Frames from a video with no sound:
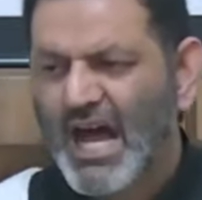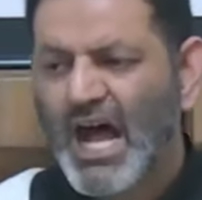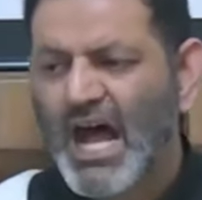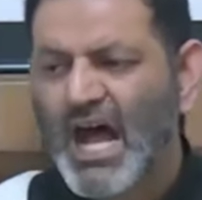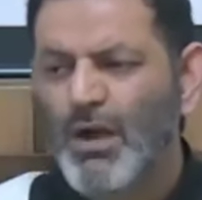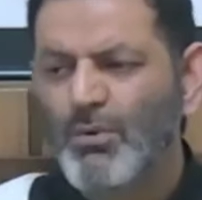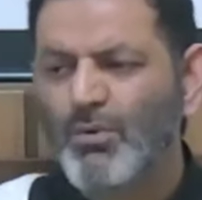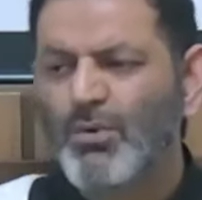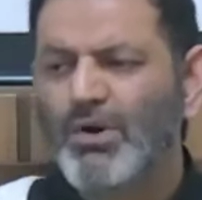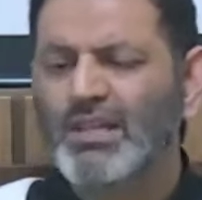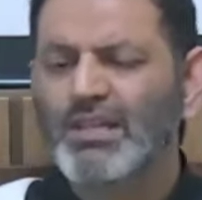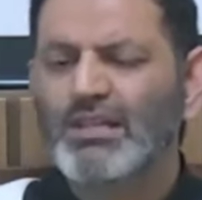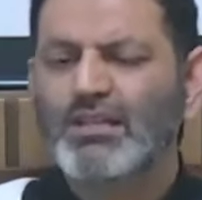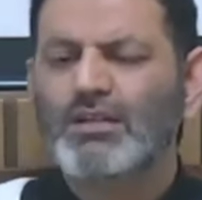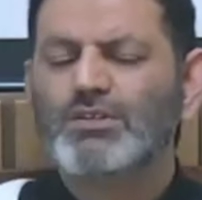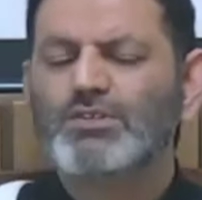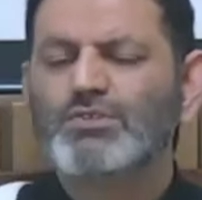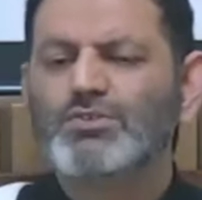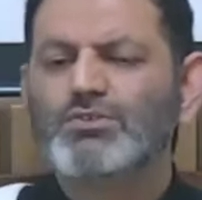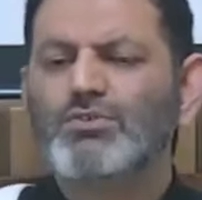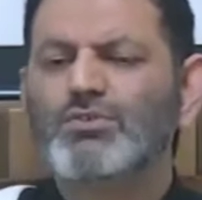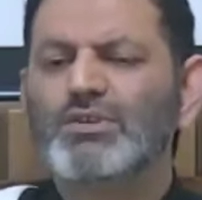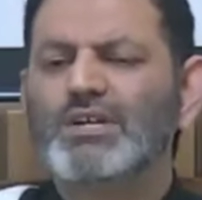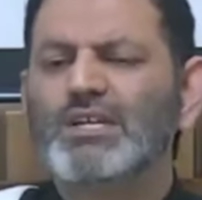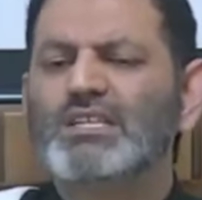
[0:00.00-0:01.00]
I will
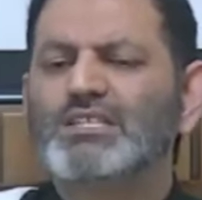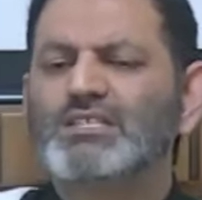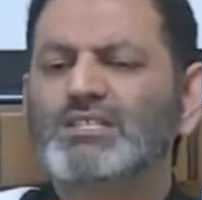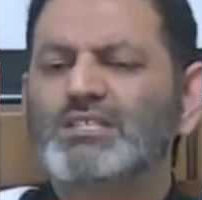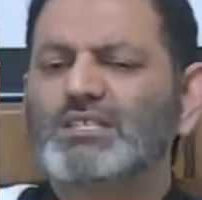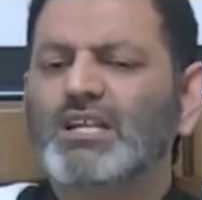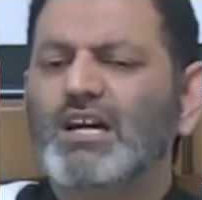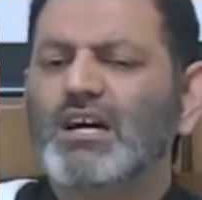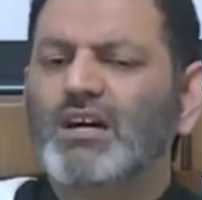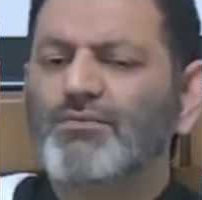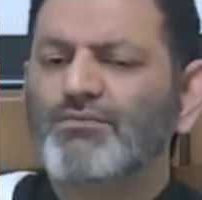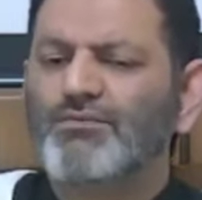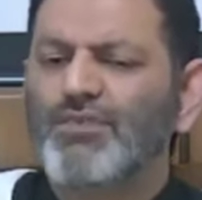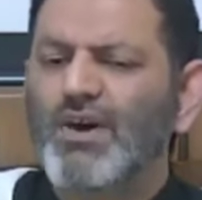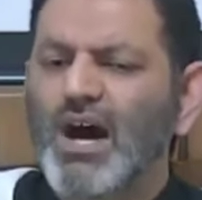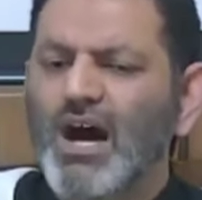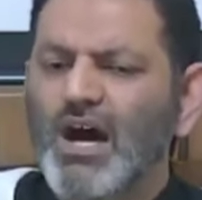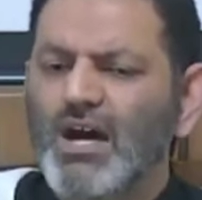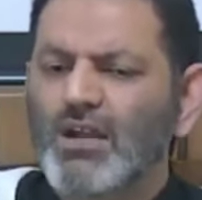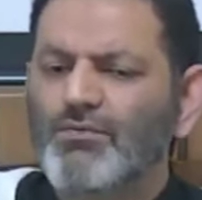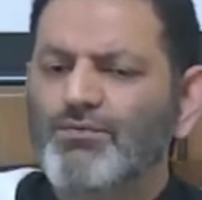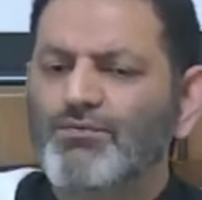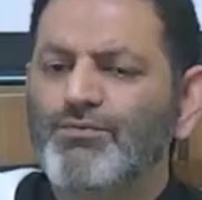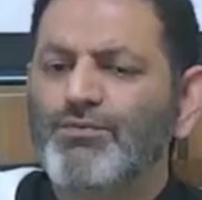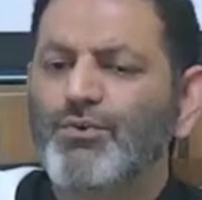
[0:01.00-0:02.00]
do
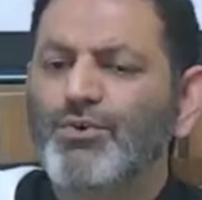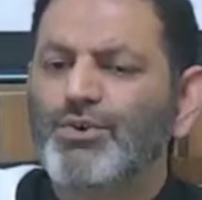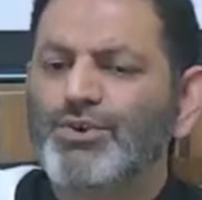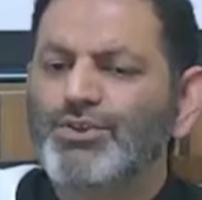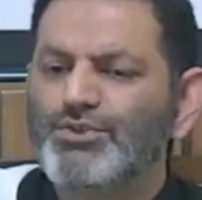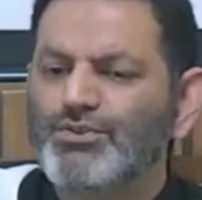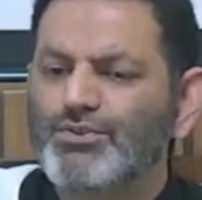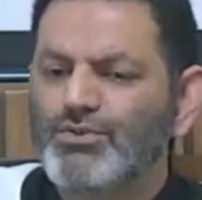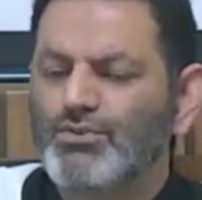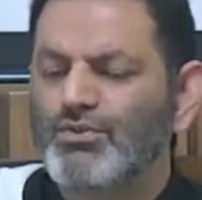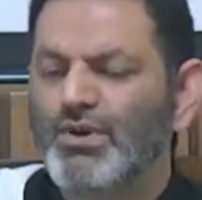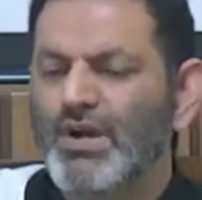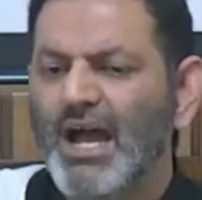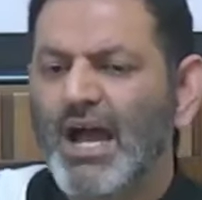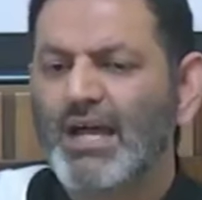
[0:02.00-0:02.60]
istighfar for you.